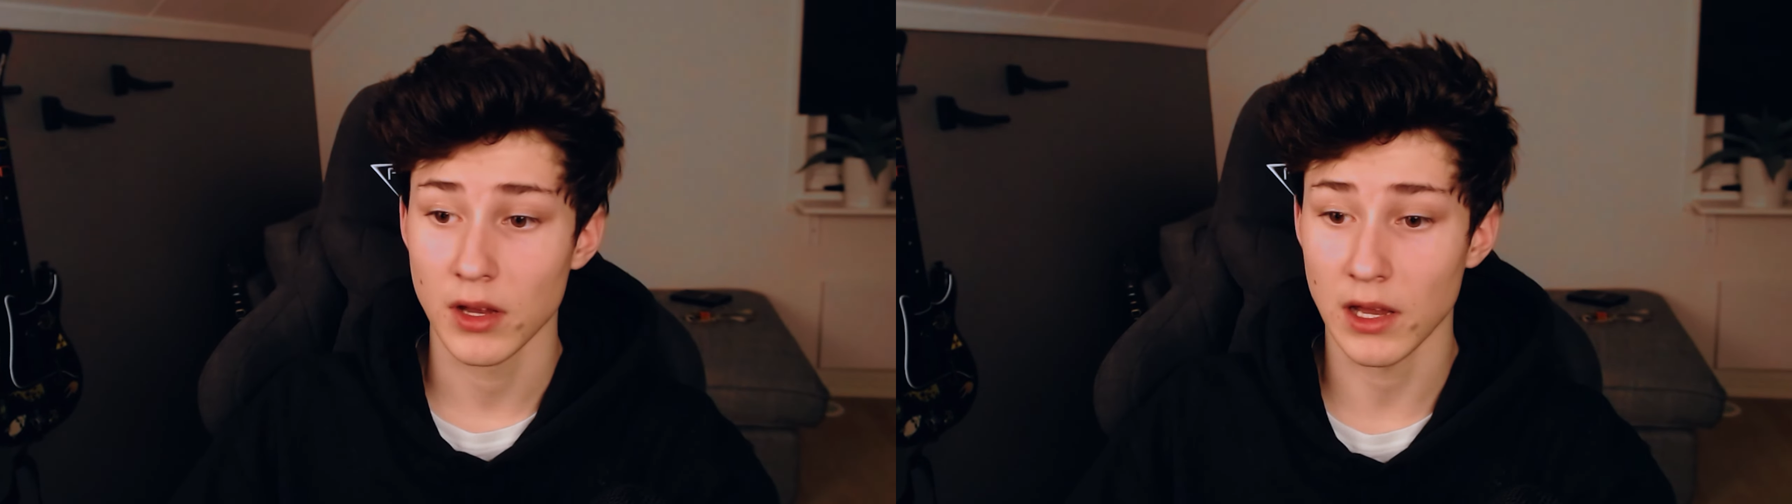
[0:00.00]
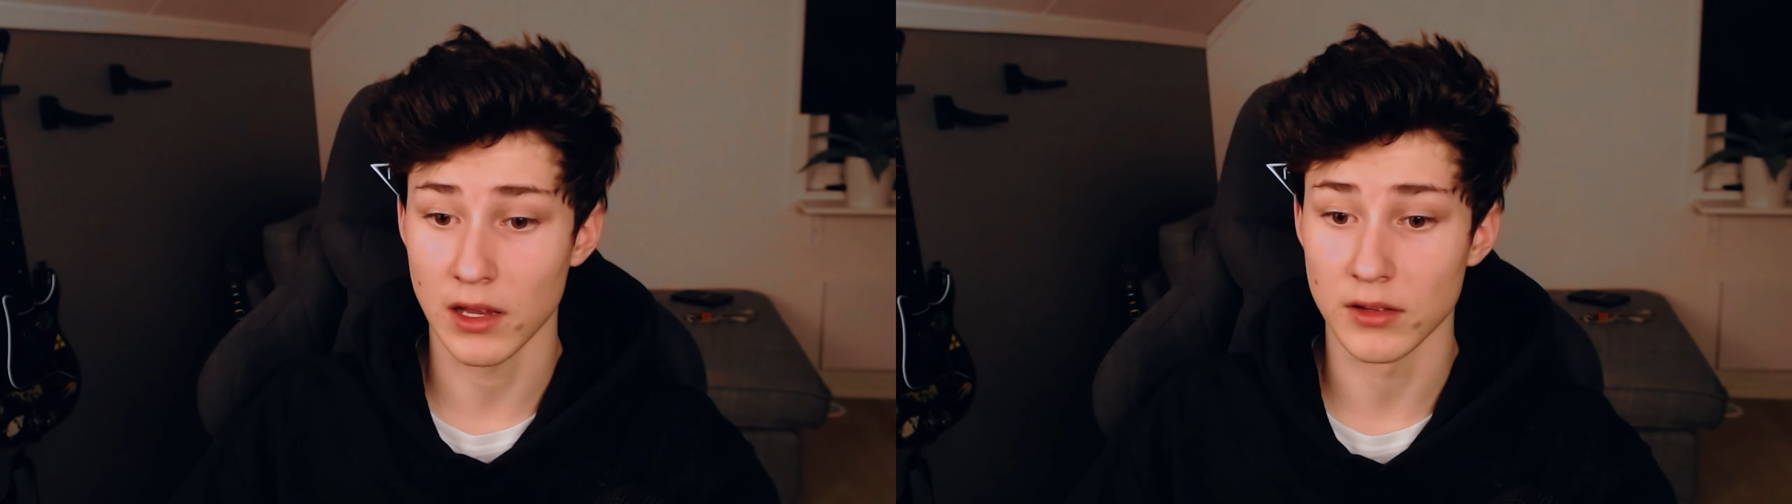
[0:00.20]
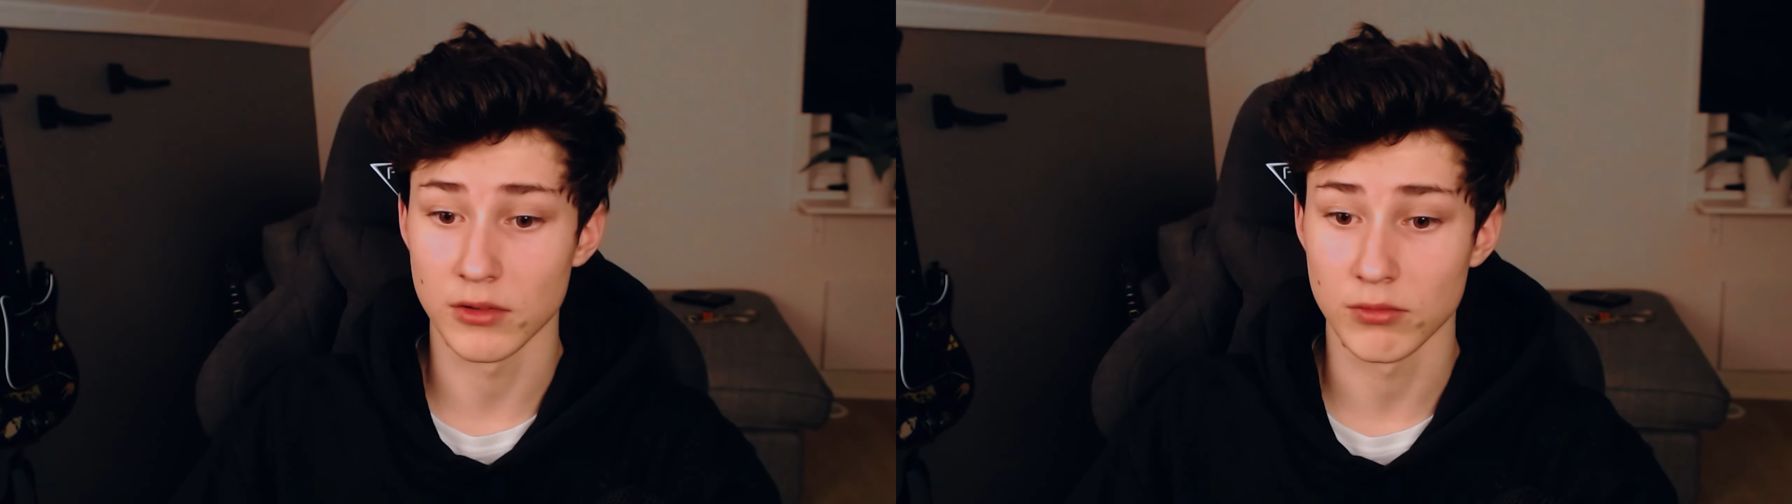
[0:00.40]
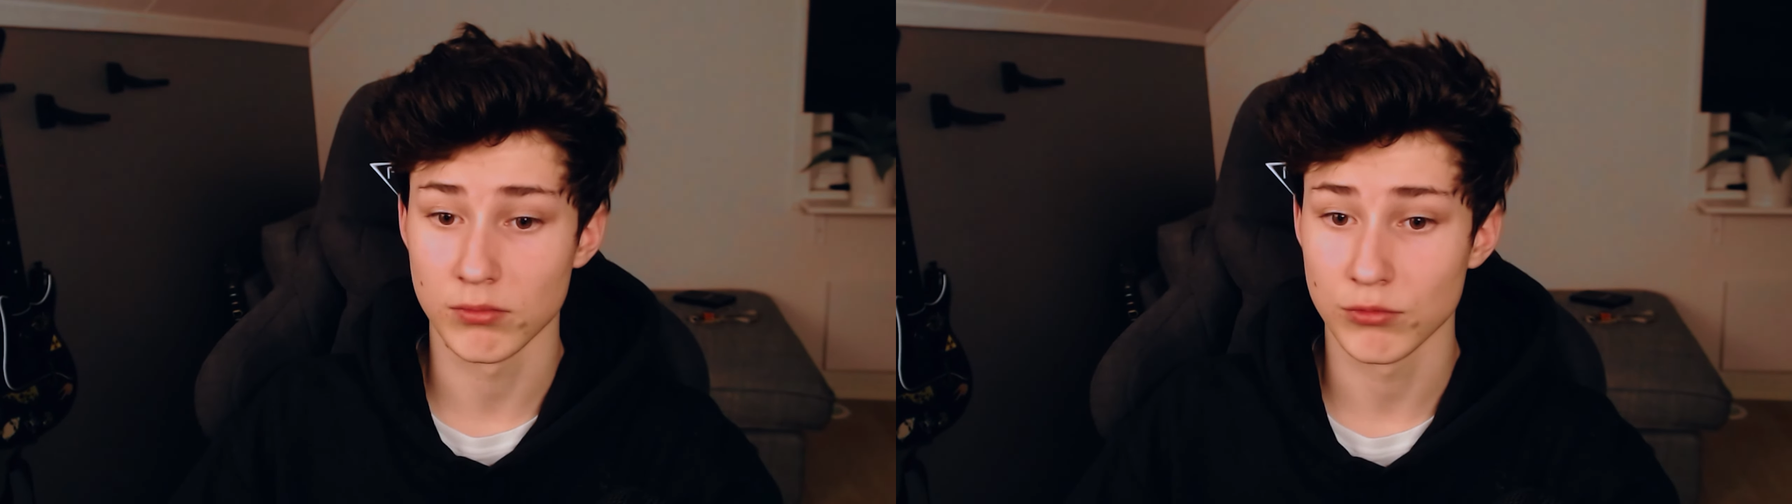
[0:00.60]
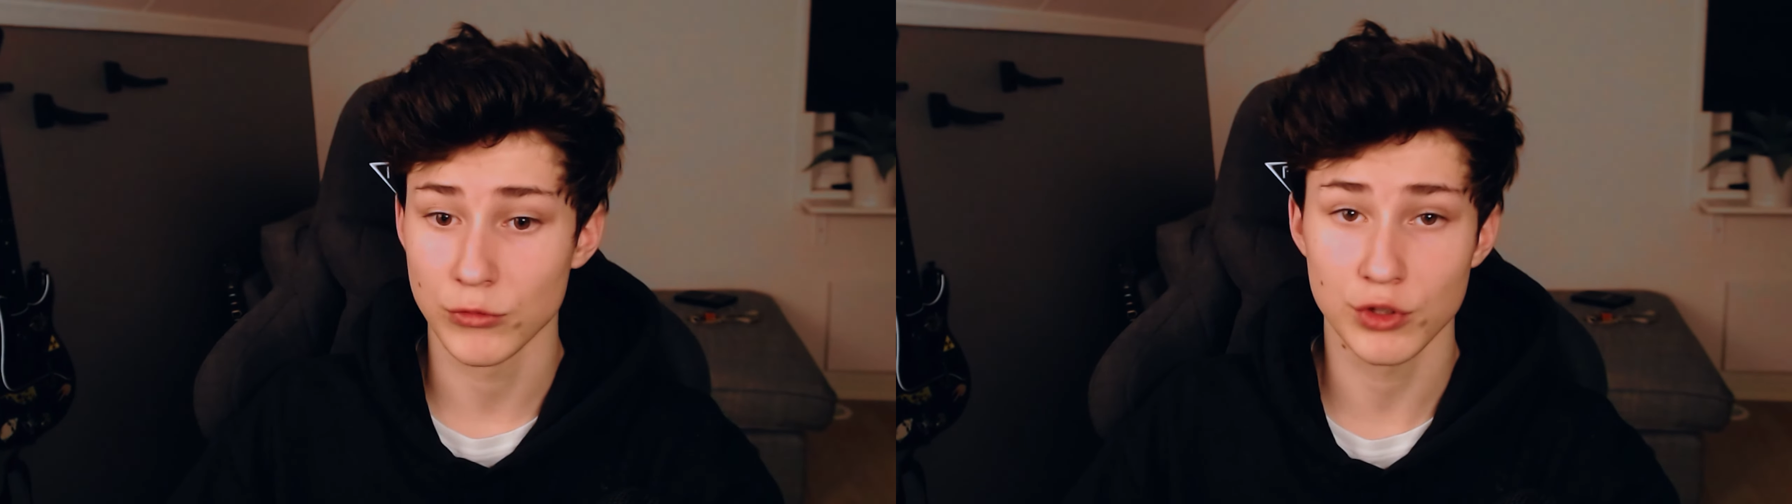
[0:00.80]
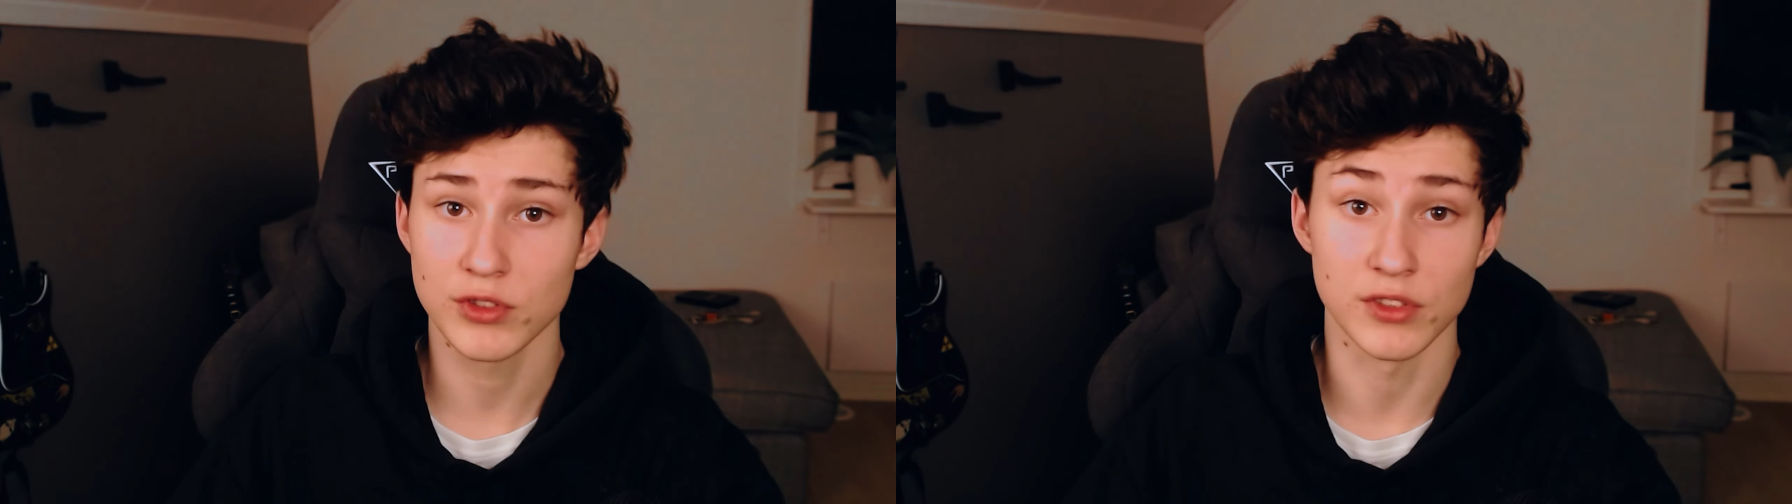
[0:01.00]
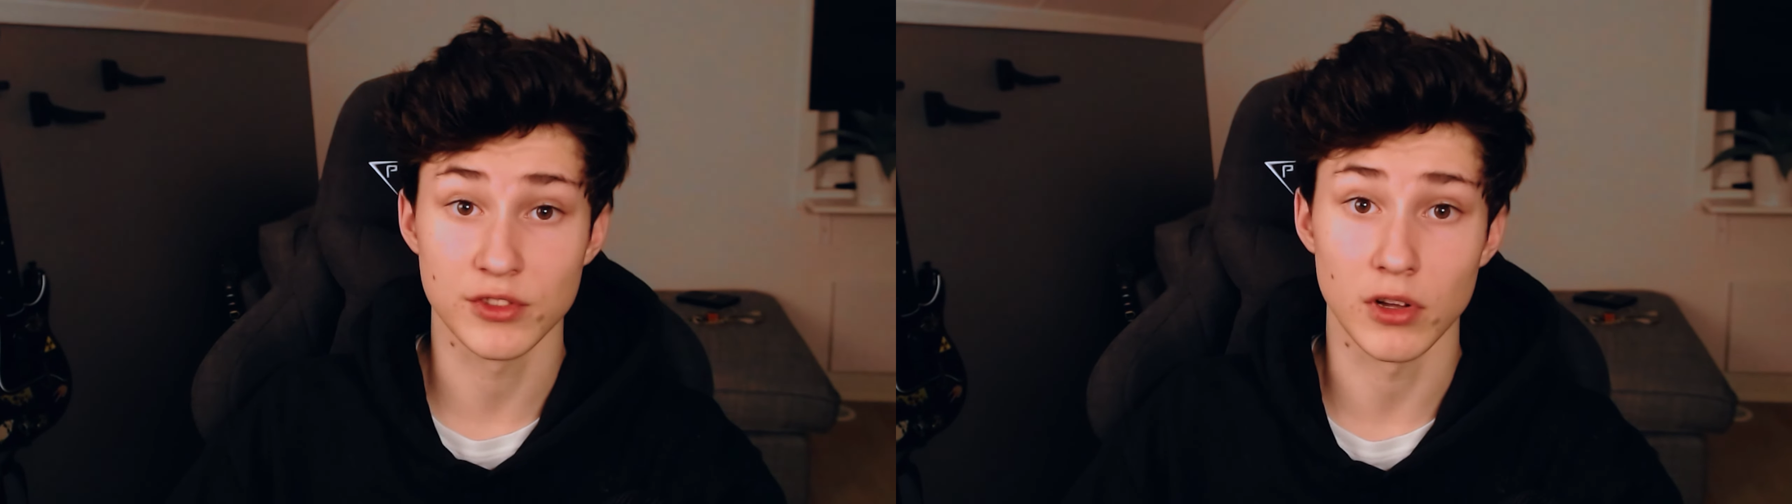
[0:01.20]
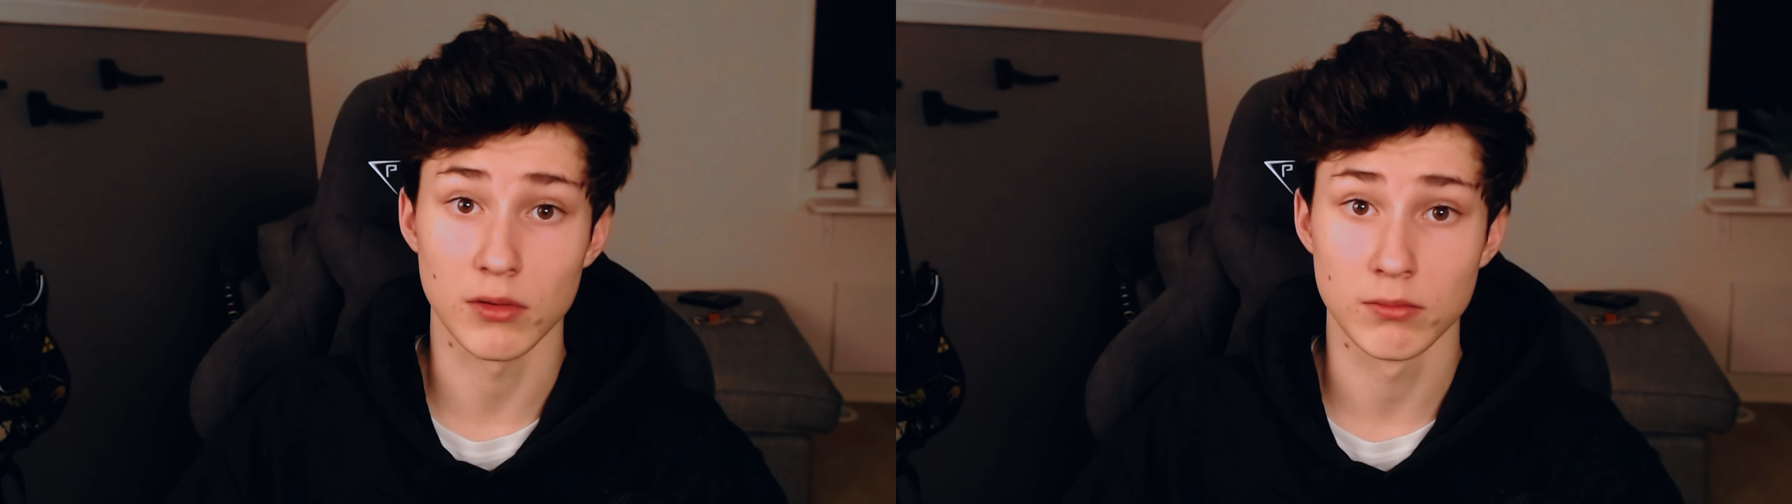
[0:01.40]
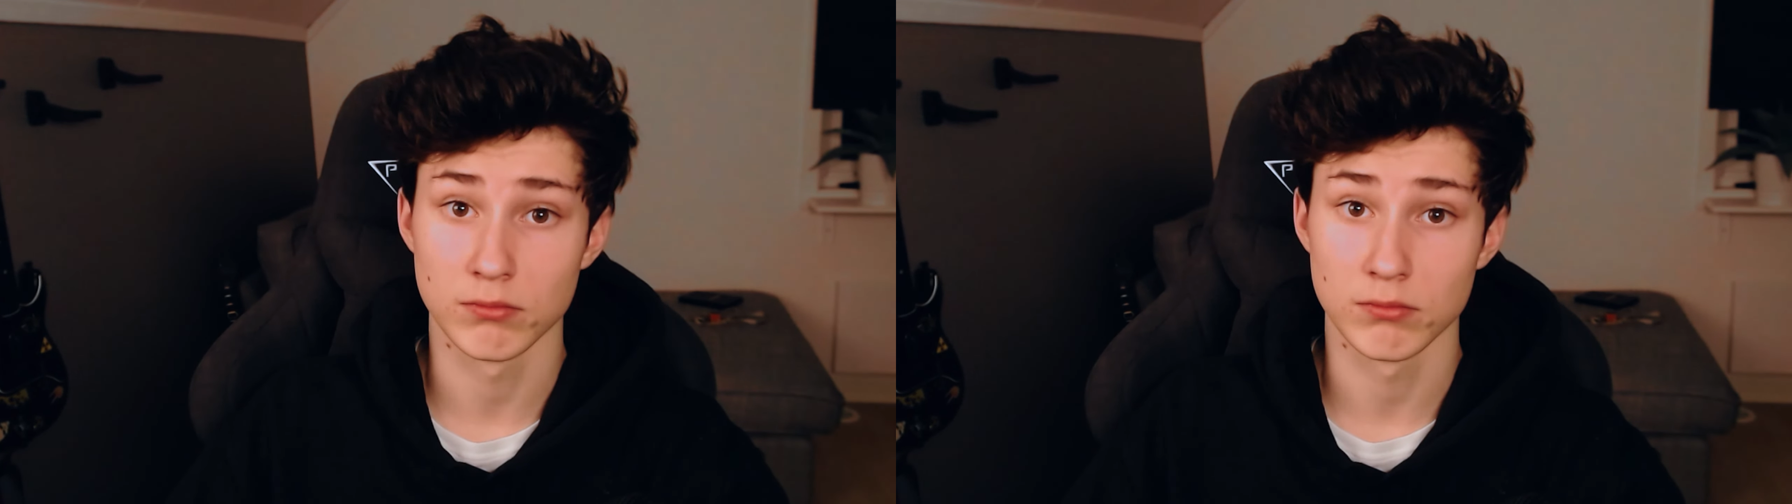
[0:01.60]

and just install.